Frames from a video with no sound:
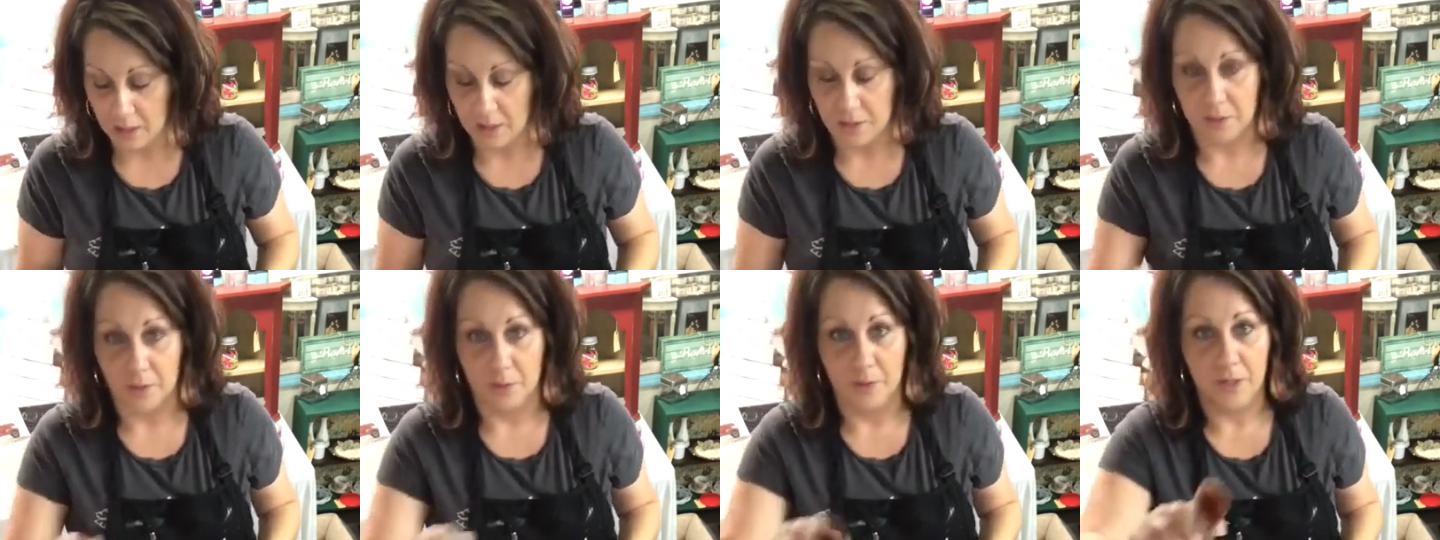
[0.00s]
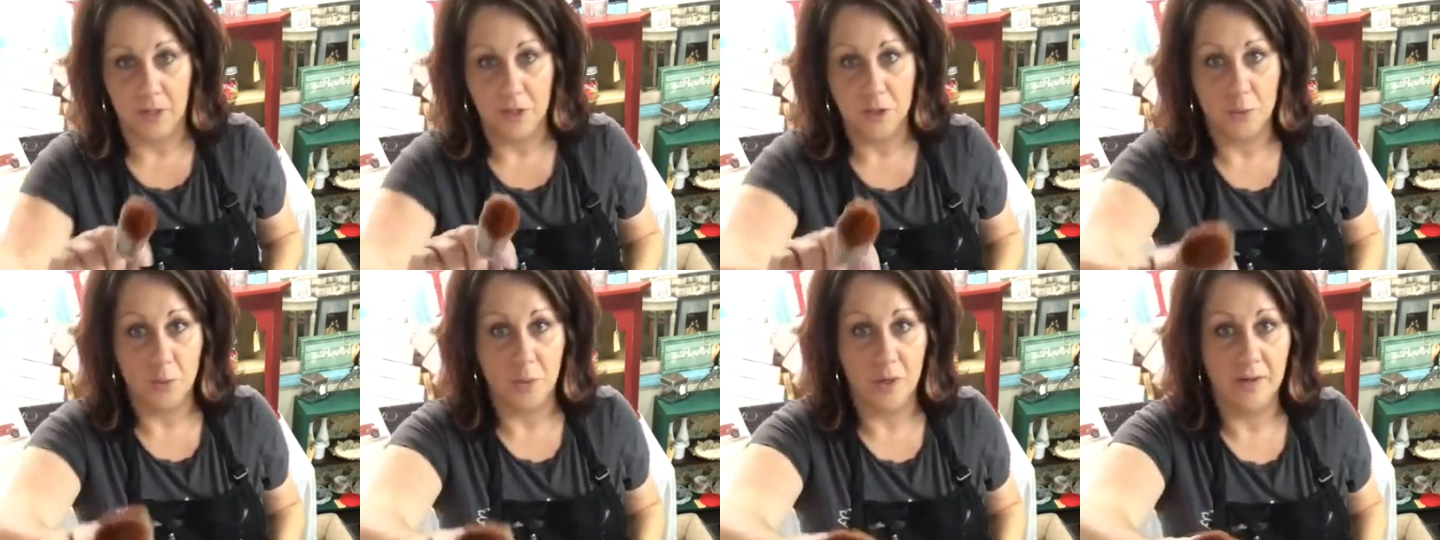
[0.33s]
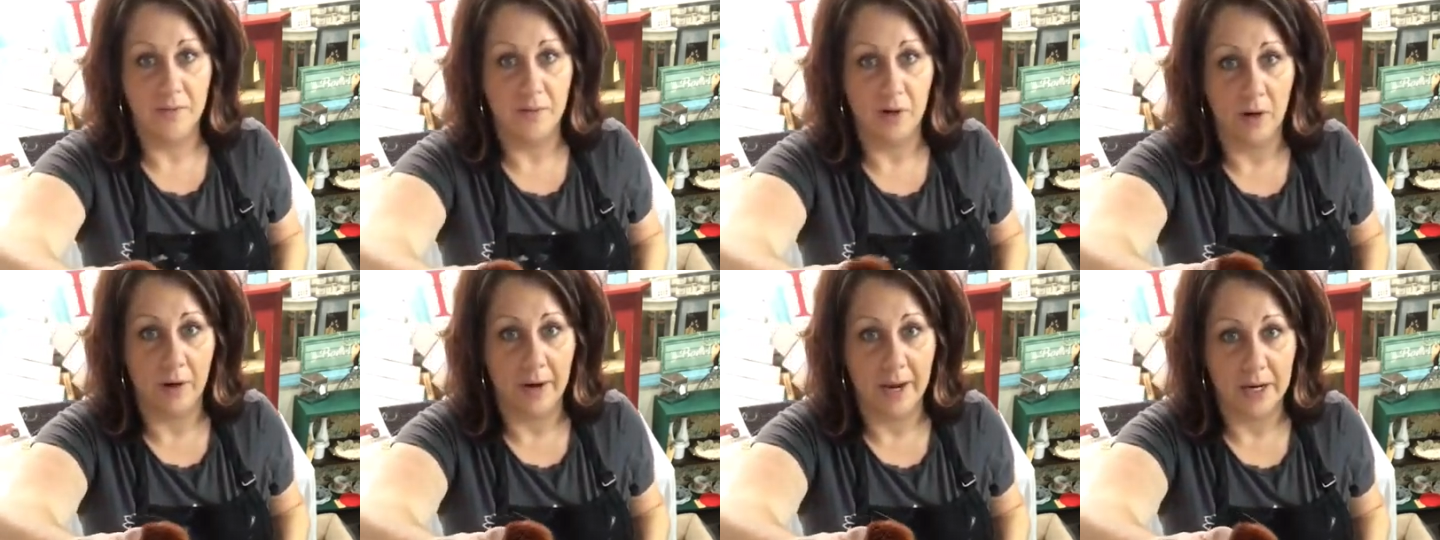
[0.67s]
So here's one
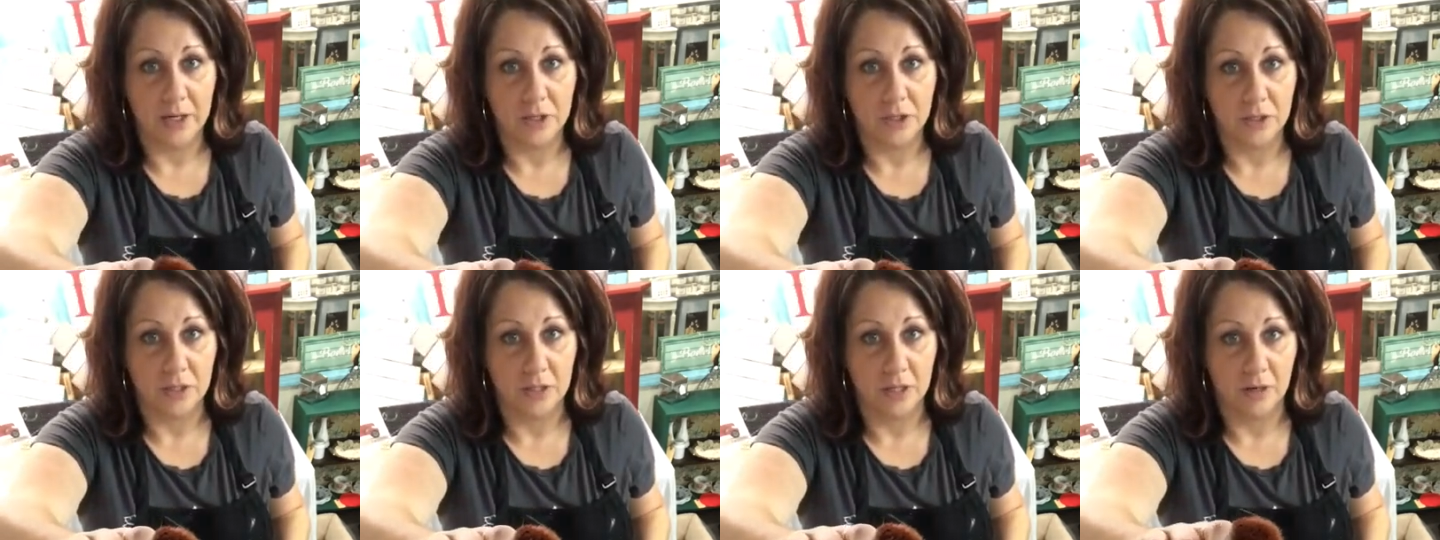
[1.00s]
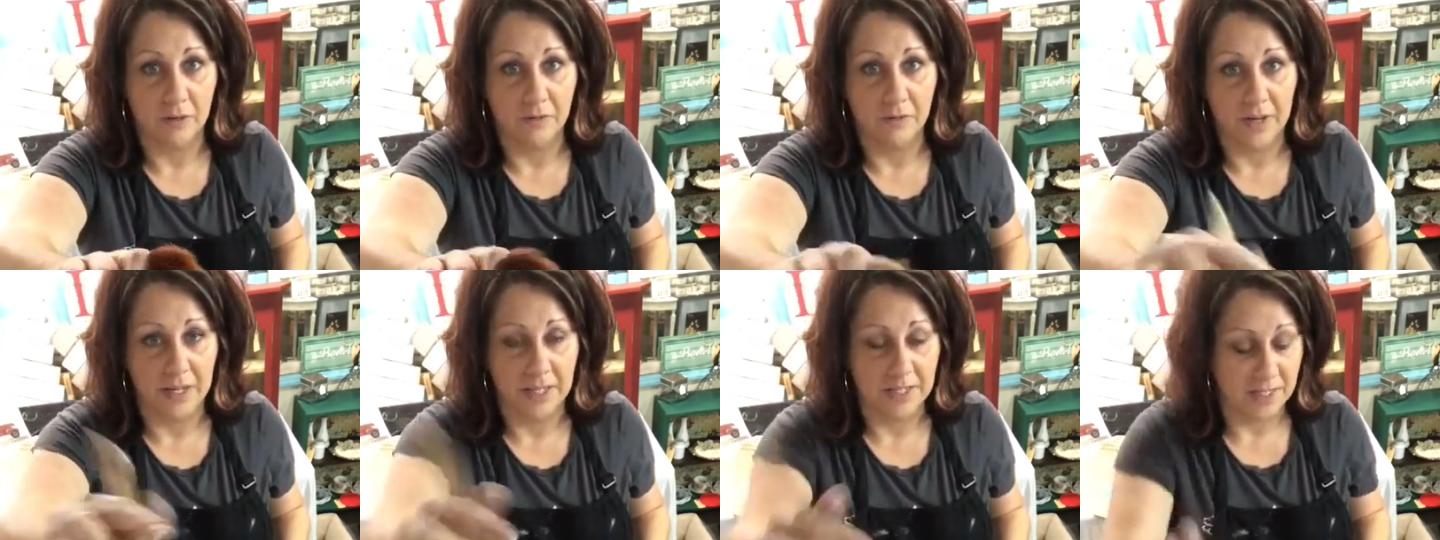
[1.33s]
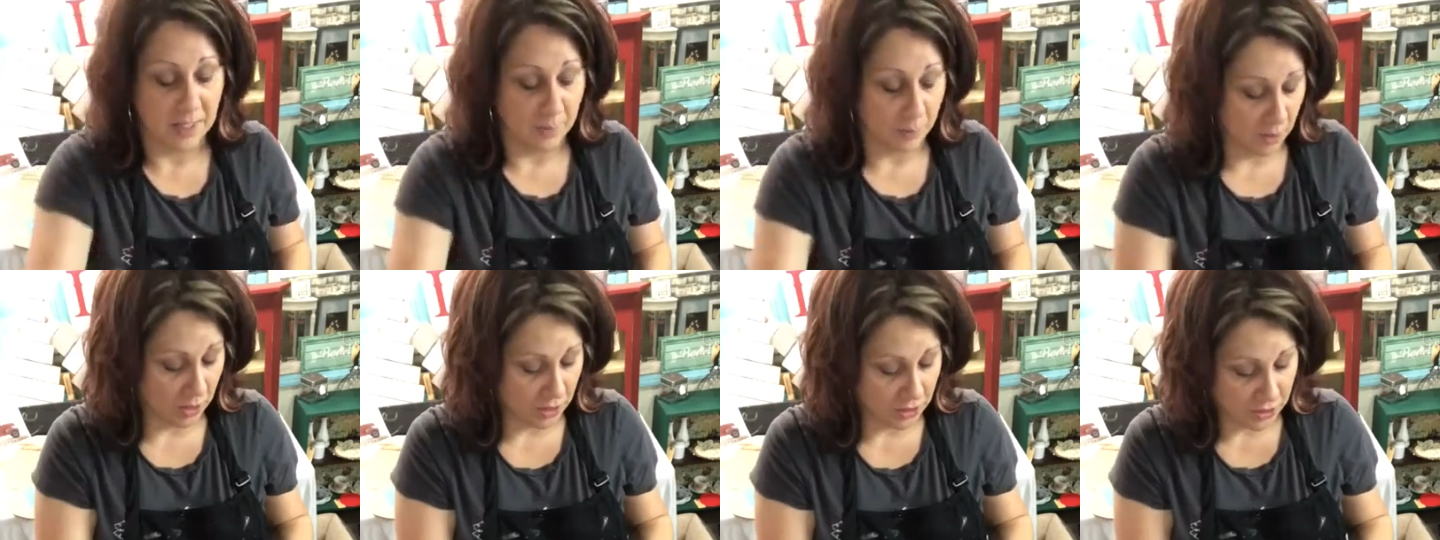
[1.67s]
of our actually our
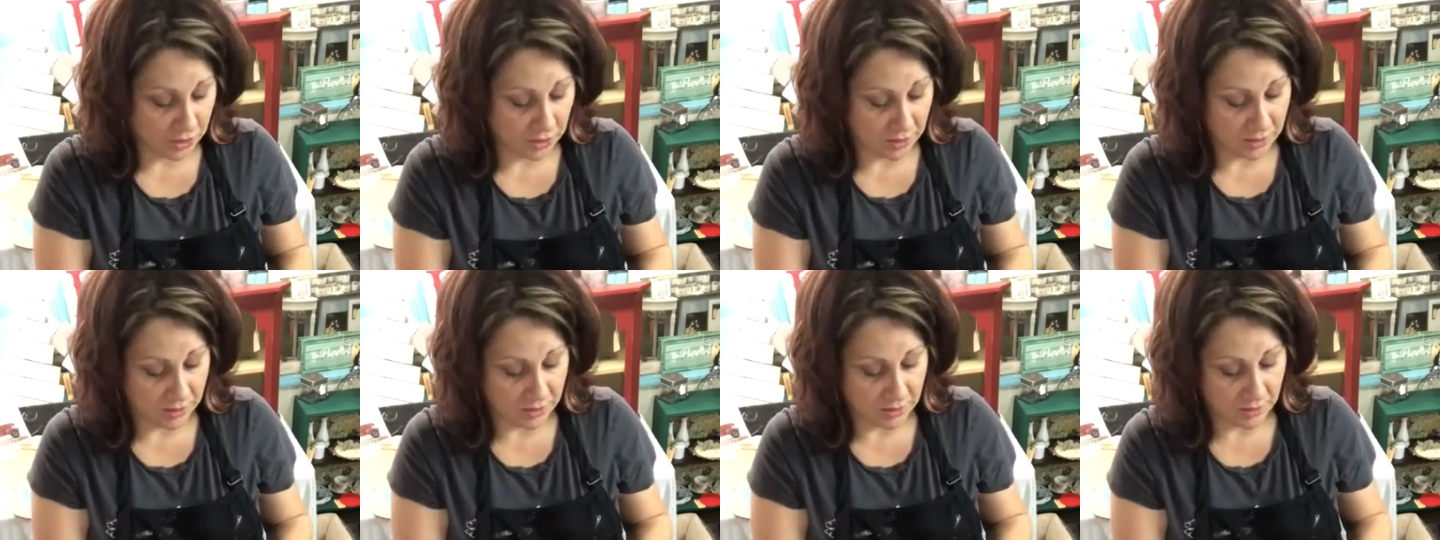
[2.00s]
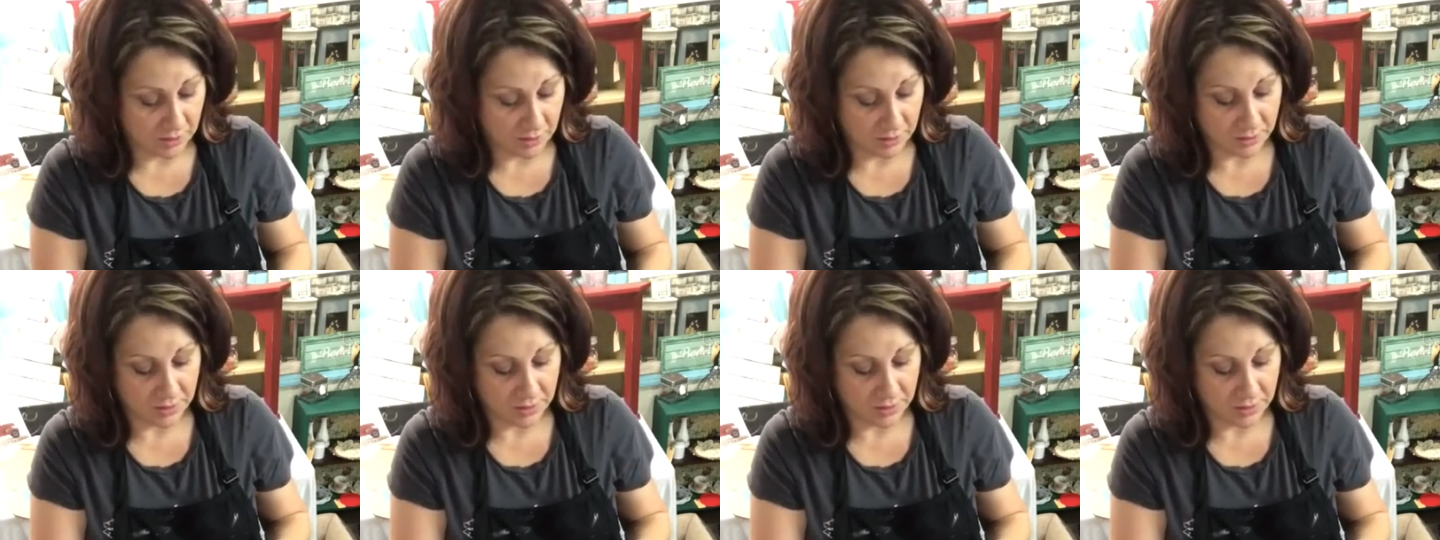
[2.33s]
fancy brushes.